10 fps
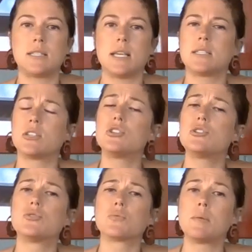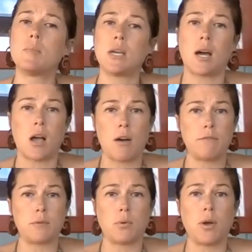It's extremely
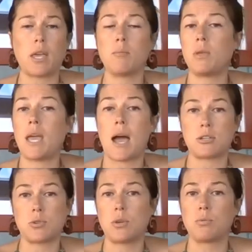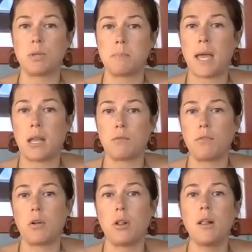uncomfortable. It can be actually really
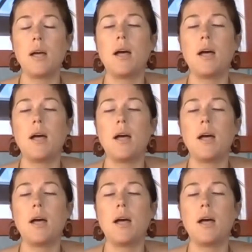painful.